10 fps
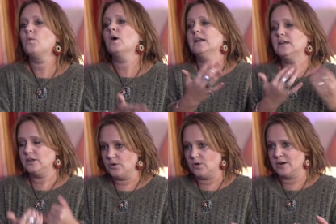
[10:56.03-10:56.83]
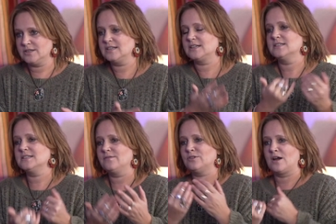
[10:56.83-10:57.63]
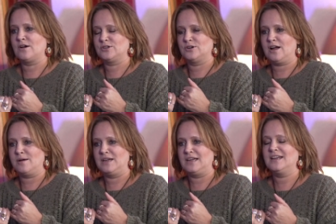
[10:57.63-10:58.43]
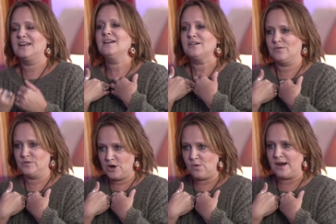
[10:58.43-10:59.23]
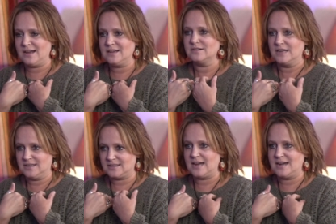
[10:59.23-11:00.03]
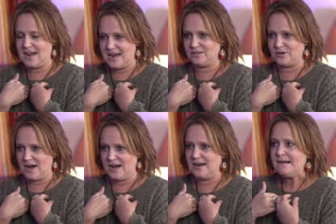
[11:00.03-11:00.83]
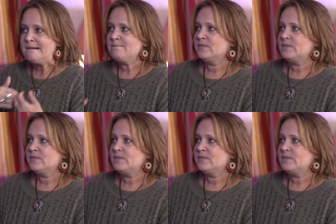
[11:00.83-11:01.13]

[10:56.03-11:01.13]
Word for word: what your sixth and seventh graders are coming in knowing is mm-hmm. in eighth grade,